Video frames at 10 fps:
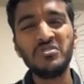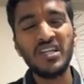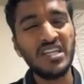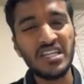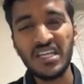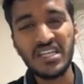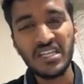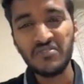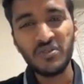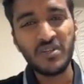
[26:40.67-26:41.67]
usually, like
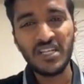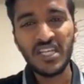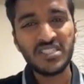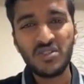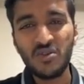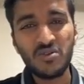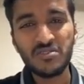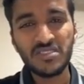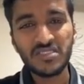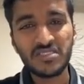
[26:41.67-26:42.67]
everyone takes loans